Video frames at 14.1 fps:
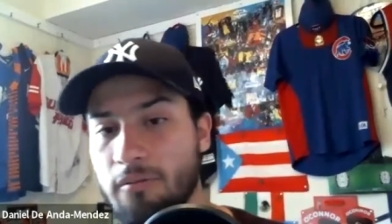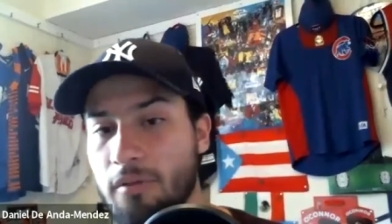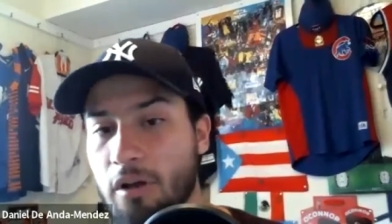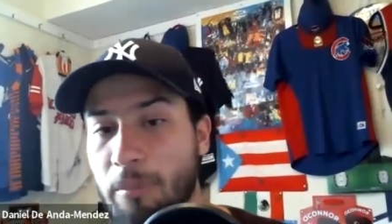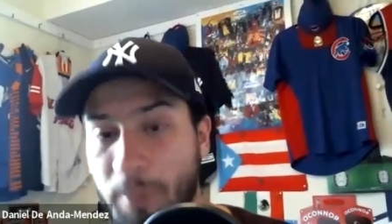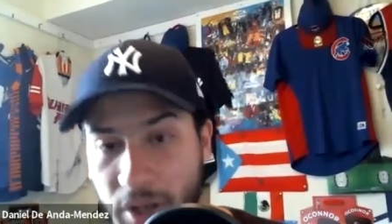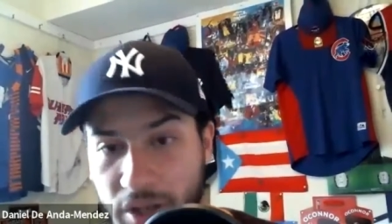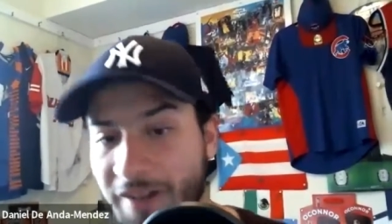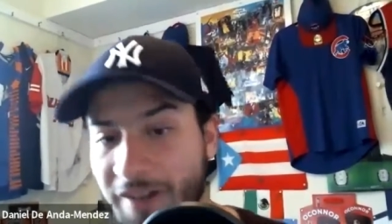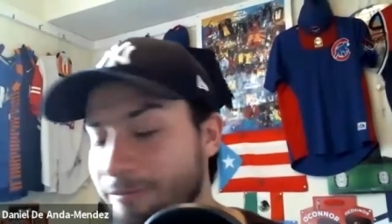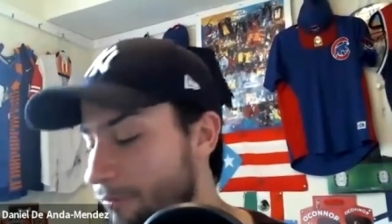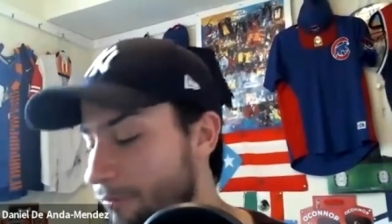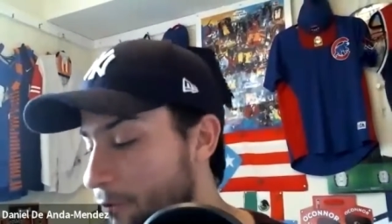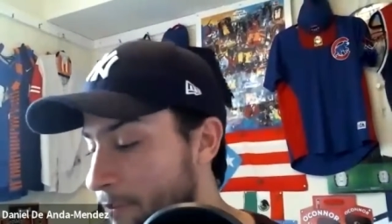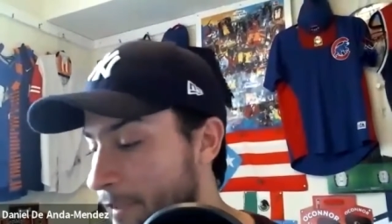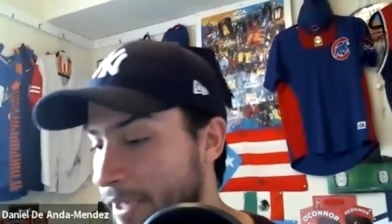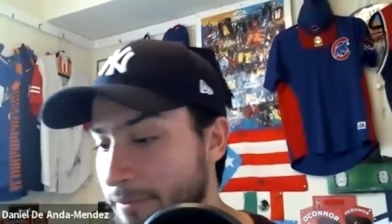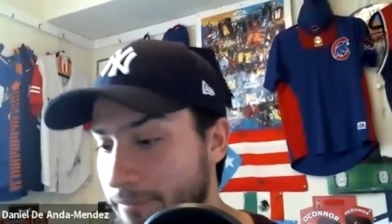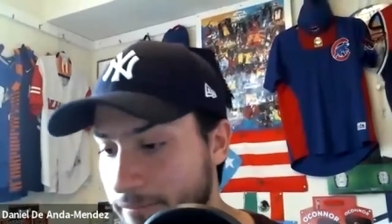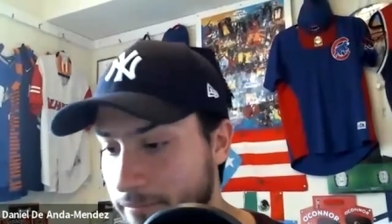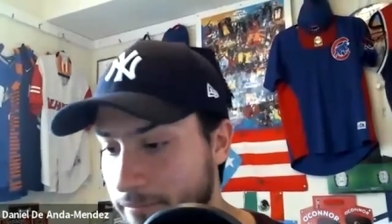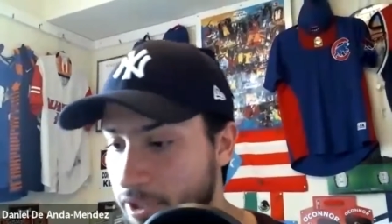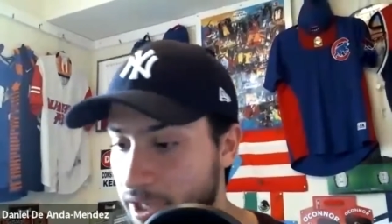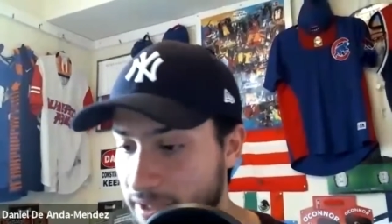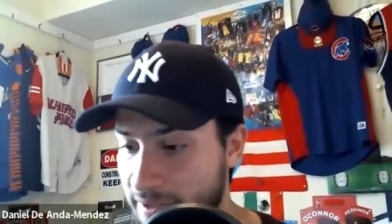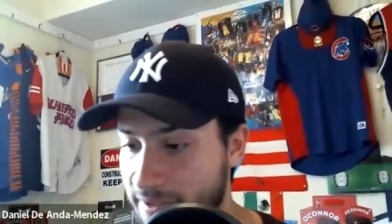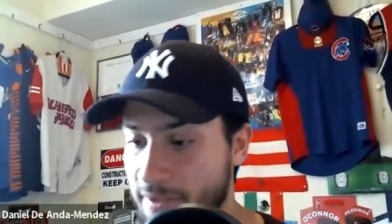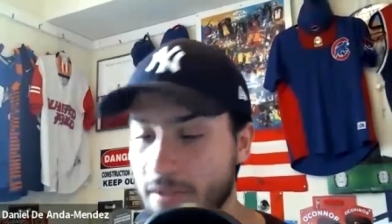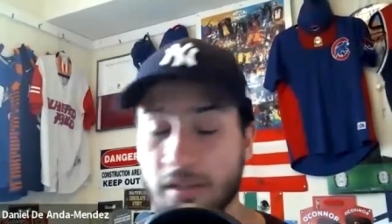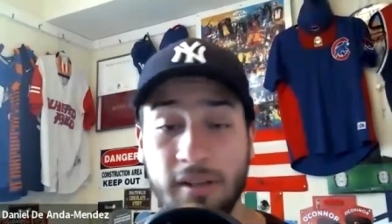playoff format. But yes.